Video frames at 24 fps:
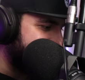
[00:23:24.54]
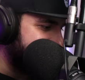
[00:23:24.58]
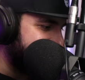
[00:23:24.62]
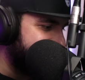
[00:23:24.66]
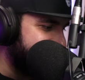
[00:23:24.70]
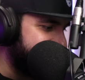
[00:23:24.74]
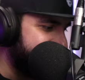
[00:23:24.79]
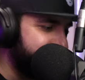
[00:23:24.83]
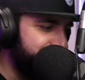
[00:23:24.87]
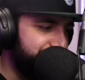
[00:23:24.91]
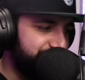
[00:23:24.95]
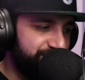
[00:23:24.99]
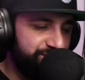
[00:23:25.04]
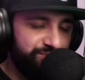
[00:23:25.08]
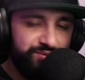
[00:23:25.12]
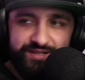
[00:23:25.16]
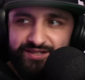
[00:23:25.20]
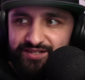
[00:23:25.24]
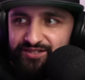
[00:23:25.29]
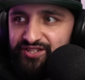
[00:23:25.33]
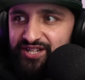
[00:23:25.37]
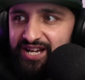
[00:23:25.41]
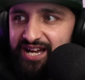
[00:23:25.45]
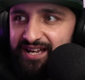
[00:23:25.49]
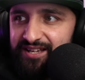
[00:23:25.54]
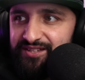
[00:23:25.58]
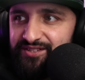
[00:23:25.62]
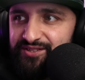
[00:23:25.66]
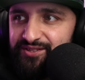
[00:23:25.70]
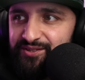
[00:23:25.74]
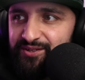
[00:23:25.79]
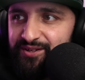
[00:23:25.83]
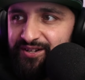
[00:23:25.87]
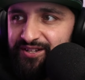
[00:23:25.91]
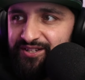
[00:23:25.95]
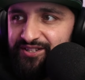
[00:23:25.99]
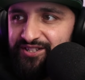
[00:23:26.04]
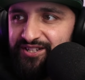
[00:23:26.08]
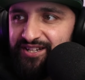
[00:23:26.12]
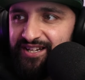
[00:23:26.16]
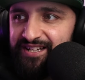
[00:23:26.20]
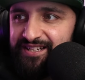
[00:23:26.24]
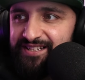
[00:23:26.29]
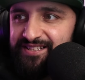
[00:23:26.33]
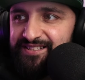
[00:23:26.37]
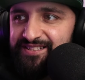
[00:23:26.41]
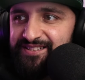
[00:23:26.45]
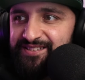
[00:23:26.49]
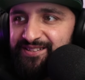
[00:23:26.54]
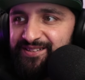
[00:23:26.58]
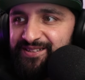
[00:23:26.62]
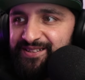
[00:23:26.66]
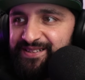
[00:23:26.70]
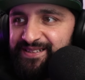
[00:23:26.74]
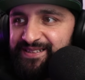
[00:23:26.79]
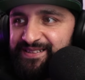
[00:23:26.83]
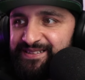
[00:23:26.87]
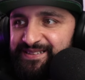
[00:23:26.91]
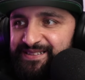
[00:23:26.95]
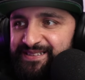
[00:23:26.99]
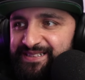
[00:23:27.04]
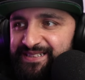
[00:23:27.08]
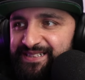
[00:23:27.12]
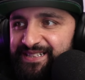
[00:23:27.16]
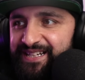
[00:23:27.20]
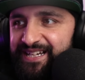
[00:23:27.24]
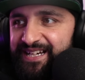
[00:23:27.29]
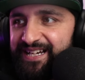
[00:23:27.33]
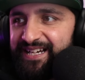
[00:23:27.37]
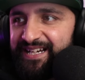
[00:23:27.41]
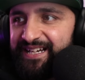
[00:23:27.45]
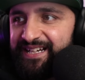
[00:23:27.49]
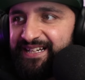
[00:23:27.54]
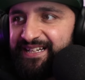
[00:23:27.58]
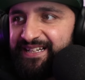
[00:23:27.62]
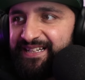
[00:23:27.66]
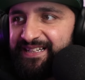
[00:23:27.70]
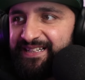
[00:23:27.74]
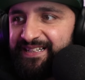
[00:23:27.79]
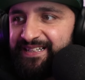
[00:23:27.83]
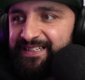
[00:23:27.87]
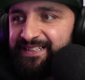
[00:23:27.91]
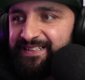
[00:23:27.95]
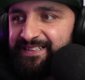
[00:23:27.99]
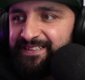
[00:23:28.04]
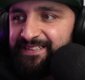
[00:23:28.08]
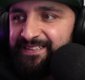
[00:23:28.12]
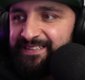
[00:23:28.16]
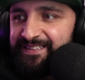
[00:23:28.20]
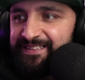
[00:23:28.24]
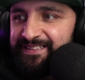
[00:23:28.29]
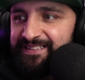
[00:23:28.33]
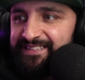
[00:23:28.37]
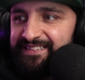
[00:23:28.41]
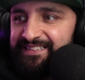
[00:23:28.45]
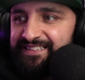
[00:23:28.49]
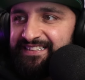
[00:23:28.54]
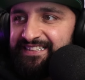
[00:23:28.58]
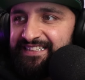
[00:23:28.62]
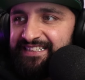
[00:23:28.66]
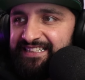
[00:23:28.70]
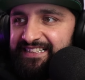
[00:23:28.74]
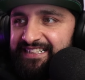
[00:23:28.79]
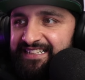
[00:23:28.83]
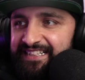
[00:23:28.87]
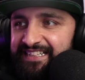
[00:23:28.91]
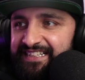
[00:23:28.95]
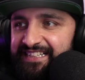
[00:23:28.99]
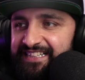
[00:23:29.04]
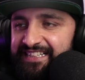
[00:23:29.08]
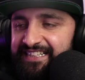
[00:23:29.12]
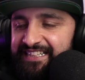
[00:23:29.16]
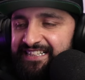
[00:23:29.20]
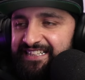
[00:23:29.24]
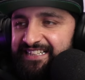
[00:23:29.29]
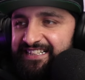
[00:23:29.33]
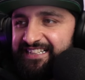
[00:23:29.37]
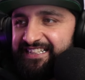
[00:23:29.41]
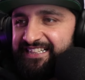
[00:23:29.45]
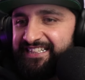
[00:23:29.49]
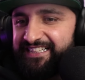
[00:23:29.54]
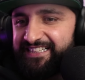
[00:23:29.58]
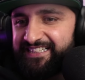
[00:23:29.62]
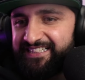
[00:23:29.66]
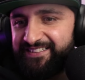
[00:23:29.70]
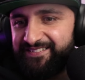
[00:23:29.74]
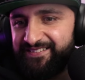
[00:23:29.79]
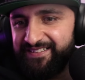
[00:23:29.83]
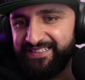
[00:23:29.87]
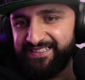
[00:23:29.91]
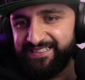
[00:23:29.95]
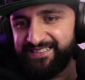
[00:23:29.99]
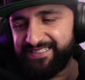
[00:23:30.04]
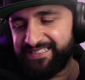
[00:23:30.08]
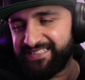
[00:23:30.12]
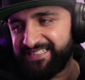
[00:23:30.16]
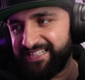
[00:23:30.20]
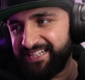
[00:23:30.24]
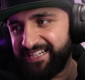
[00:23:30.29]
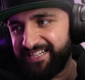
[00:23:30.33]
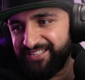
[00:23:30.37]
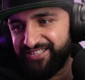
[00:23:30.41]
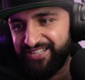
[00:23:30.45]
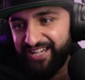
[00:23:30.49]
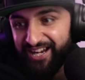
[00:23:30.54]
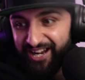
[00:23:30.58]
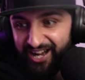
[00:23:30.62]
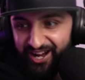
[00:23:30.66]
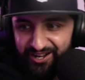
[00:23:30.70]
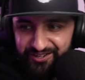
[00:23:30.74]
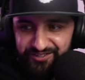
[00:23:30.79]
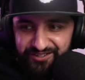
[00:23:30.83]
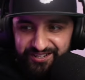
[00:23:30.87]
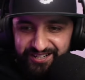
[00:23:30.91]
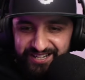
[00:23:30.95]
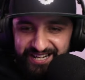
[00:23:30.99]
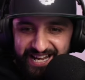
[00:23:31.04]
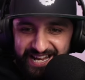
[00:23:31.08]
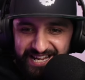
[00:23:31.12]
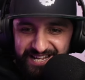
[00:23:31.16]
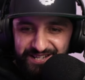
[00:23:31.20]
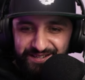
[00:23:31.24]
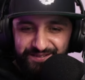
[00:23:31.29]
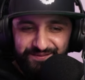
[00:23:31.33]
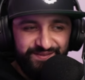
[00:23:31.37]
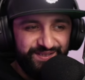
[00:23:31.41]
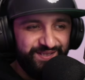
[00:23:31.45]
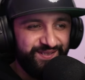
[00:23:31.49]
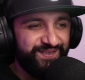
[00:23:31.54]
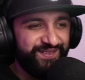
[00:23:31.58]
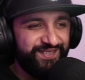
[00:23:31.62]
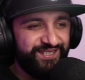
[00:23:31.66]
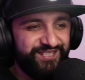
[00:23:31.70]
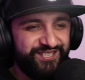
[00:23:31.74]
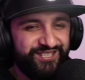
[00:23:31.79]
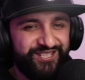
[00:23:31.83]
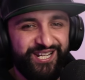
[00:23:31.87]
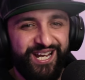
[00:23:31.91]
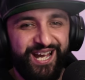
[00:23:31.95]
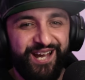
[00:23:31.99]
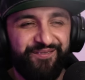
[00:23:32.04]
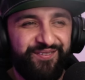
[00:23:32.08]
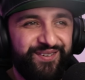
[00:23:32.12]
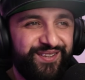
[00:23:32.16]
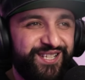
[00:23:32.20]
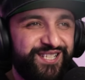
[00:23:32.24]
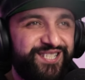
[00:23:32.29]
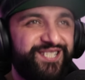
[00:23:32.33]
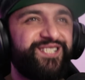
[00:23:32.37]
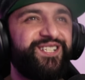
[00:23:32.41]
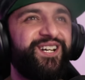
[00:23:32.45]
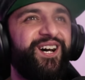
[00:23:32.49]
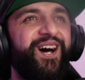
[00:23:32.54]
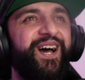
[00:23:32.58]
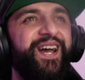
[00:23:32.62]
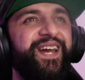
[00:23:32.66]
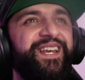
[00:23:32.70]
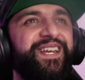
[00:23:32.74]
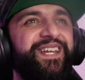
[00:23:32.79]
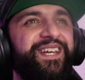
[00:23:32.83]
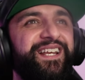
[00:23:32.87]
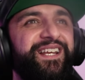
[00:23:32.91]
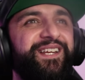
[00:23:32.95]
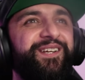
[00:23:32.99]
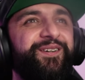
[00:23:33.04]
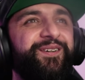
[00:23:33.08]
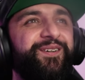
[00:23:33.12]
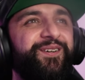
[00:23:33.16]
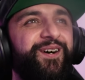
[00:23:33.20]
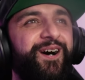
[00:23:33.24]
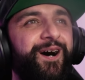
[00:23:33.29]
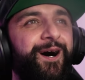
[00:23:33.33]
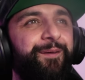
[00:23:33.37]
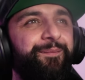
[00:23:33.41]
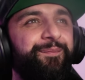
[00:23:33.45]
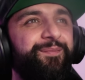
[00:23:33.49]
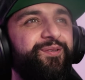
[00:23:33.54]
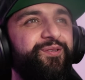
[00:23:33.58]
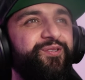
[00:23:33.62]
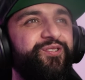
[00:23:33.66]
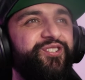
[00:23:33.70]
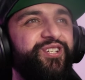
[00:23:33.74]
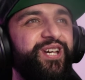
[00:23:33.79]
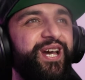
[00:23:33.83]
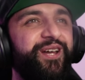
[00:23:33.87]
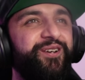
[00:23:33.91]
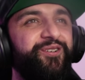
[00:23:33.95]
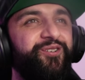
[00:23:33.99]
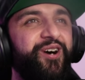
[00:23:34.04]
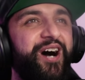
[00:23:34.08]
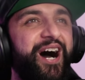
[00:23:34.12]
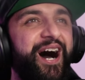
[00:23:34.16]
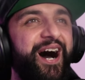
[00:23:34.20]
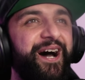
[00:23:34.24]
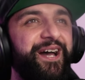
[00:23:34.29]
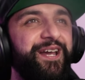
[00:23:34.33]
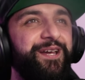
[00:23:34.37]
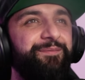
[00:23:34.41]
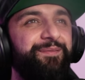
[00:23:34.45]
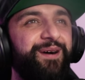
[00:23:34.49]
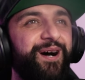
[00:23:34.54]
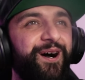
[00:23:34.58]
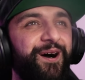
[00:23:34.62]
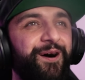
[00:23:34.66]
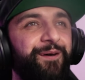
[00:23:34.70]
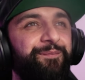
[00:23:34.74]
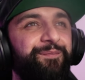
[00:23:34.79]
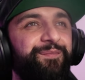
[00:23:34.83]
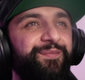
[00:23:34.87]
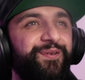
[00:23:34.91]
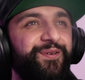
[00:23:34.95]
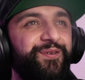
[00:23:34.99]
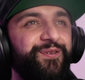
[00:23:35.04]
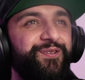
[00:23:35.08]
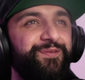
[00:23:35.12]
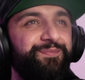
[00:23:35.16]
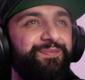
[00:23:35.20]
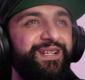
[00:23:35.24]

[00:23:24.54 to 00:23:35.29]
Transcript: Let me just read the chat. Sorry, chat. Sorry, chat. Uh, what you said. Shout out 108 of you in the chat for this tiny little humble channel. I am humbled.